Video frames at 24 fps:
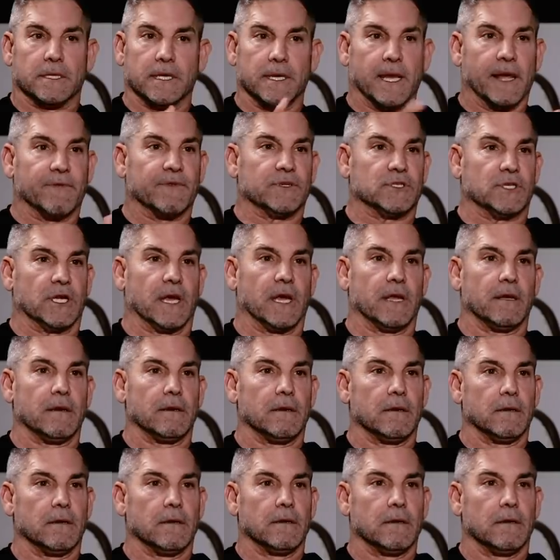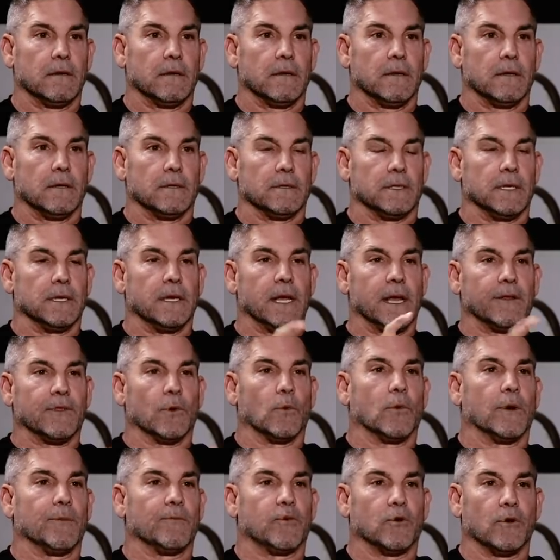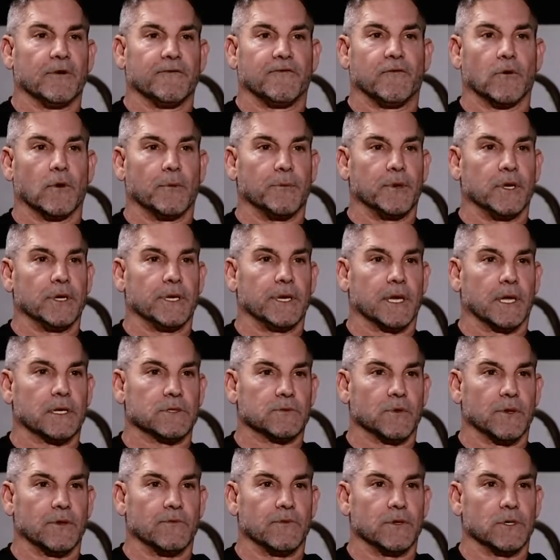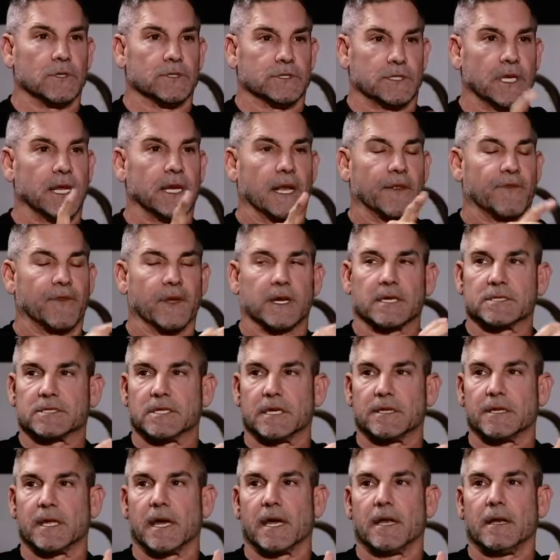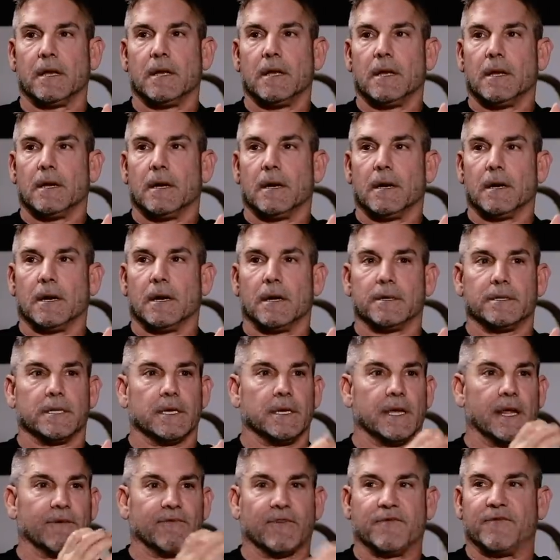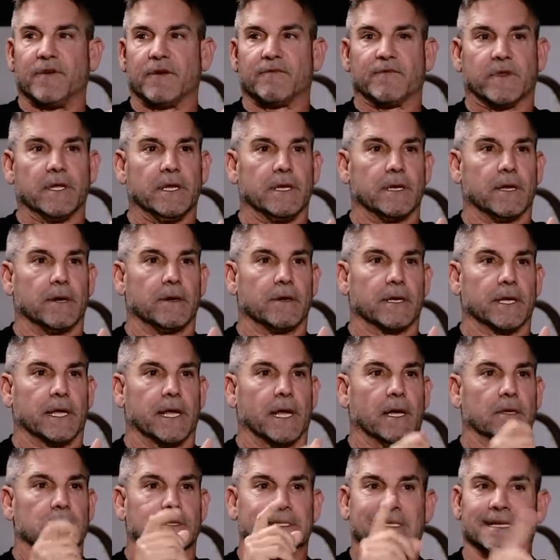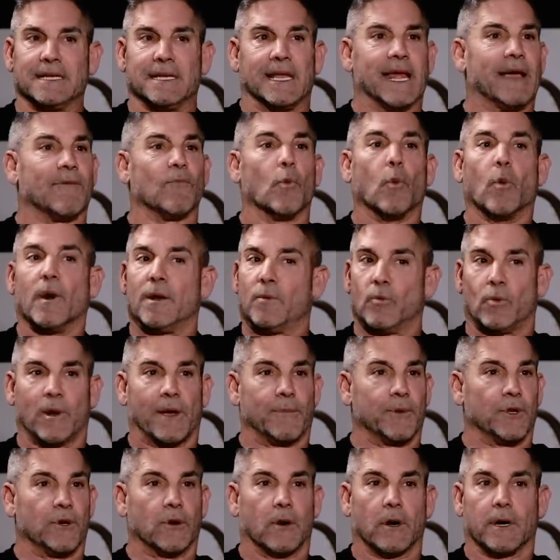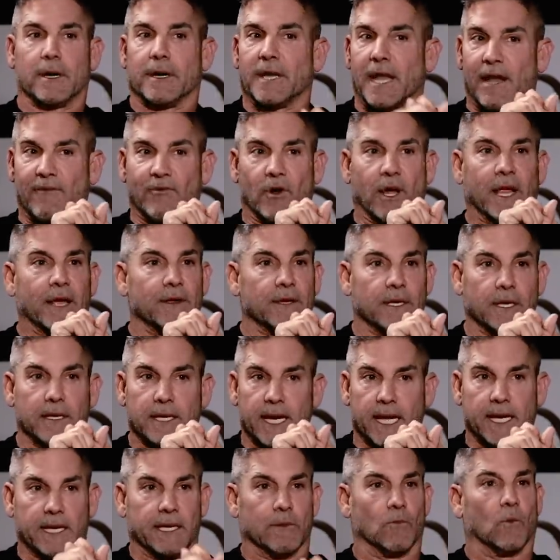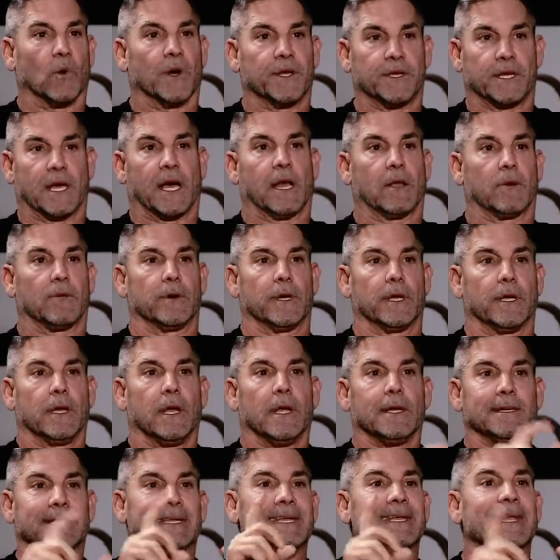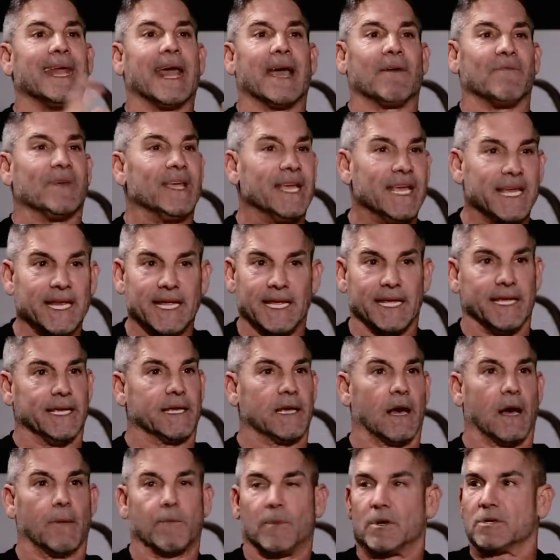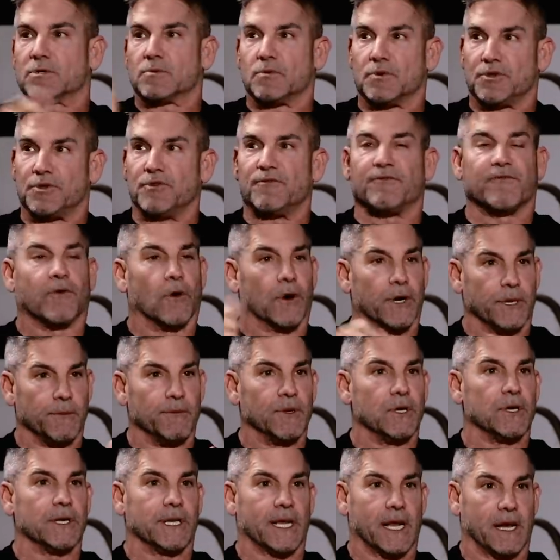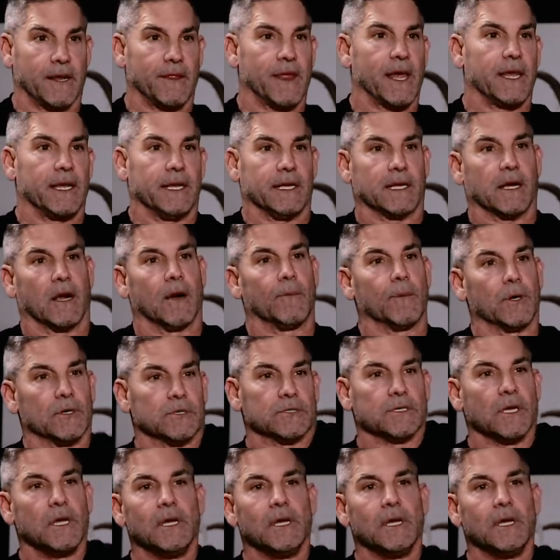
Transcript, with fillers: Didn't have the jet. Didn't have the $1.4 billion worth of real estate. I think I said that. Uh, didn't have the 1,500 accounts. Didn't have one webinar. Never had taken one dollar in. Yeah. Didn't have any e-commerce. We'll do 40 million out of that e-commerce.